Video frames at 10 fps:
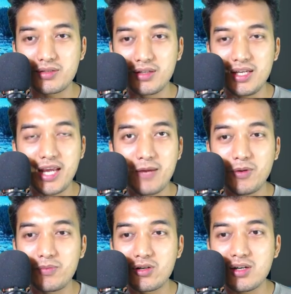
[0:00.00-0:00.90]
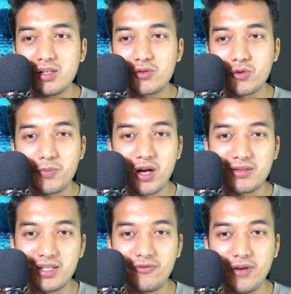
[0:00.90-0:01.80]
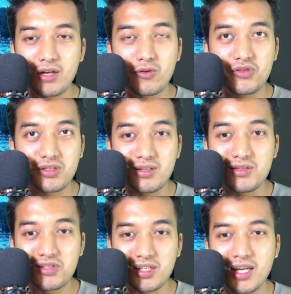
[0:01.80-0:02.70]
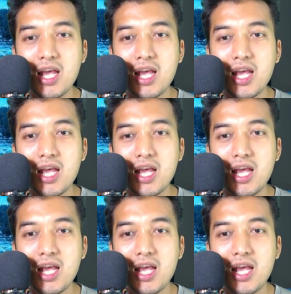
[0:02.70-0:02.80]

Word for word: the K-Pop girl group concept Fatecore Synergy.